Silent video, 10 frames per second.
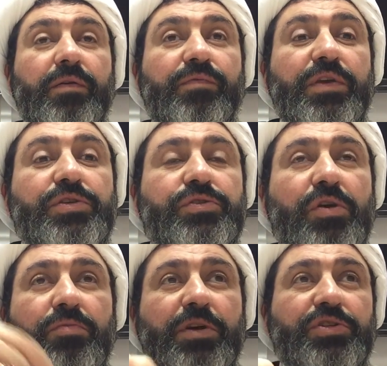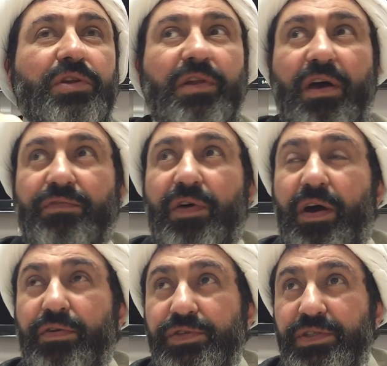We so much love
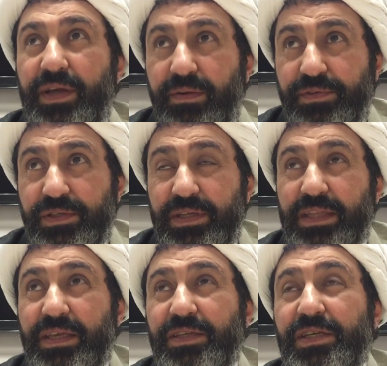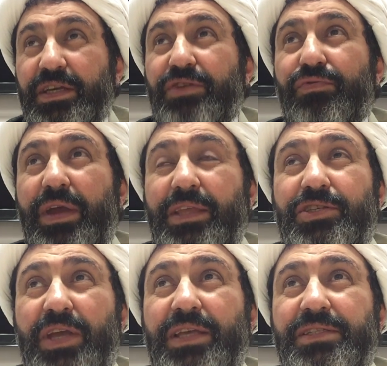ourselves that there is a great
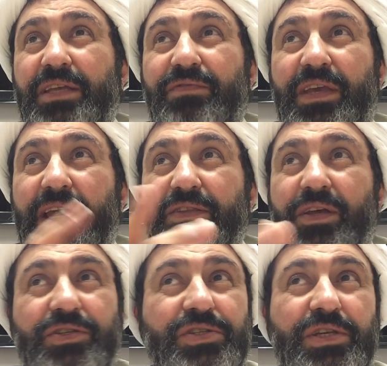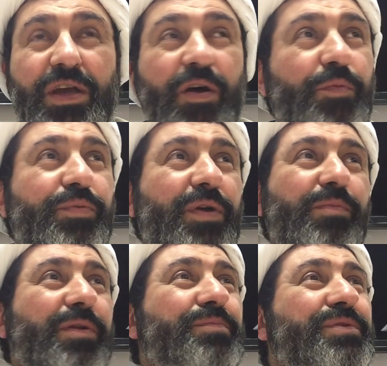chance that we cannot see our
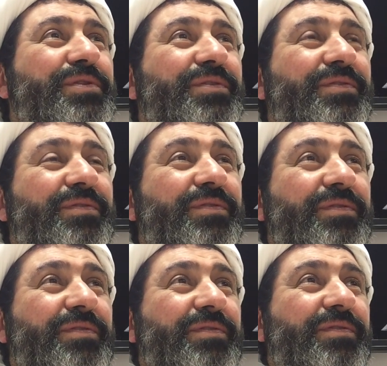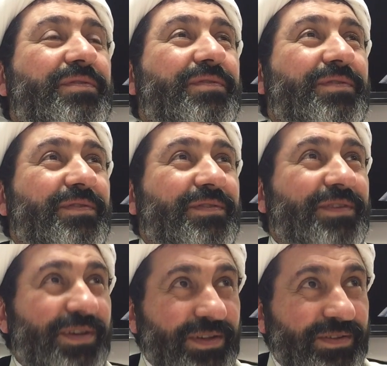problems.
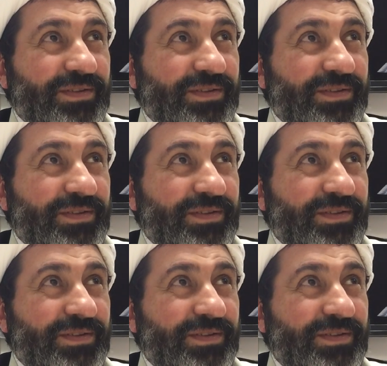Yeah?